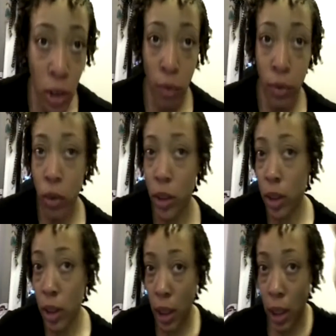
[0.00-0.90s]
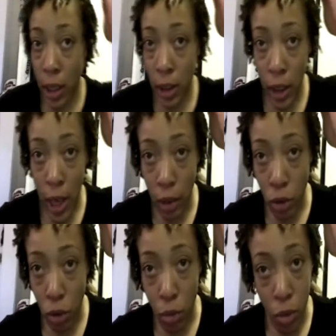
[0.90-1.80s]
so if you can see, that's the
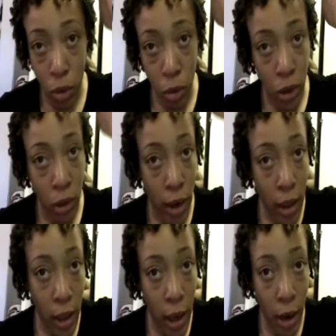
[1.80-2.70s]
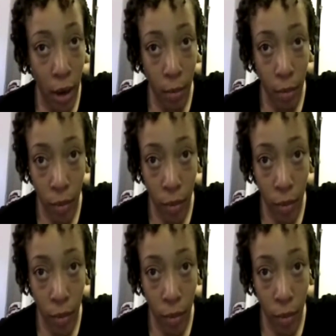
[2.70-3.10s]
actual twist right there.